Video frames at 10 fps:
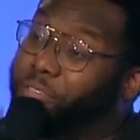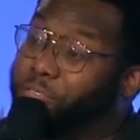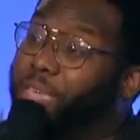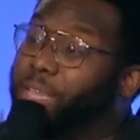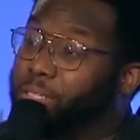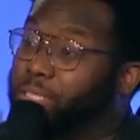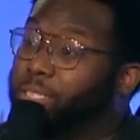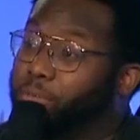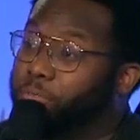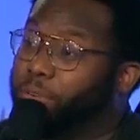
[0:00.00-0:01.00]
in fact,
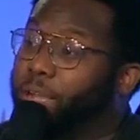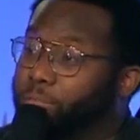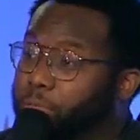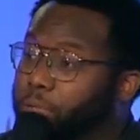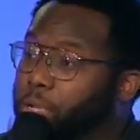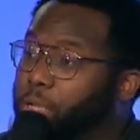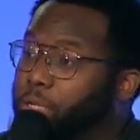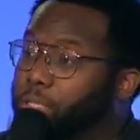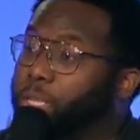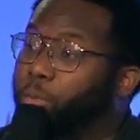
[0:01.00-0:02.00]
see revival,
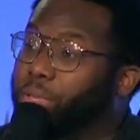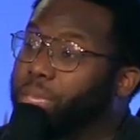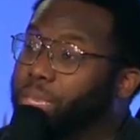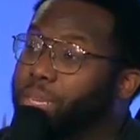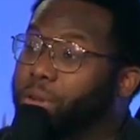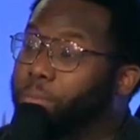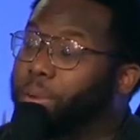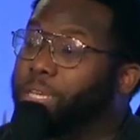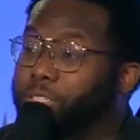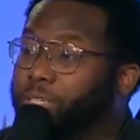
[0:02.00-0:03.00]
so that we can get in a
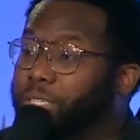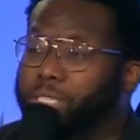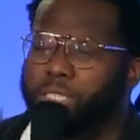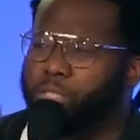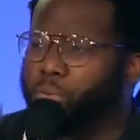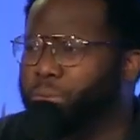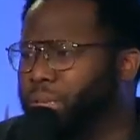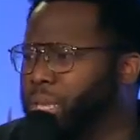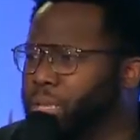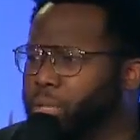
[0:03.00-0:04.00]
posture that says, Do it
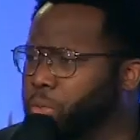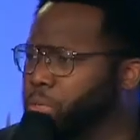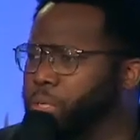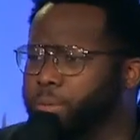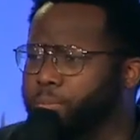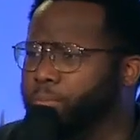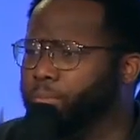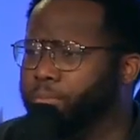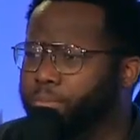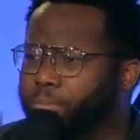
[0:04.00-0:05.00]
again, Lord,
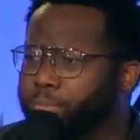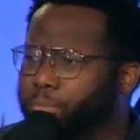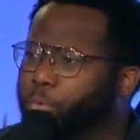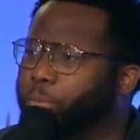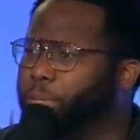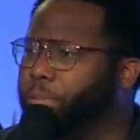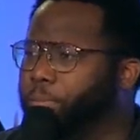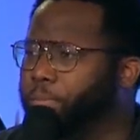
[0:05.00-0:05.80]
through me.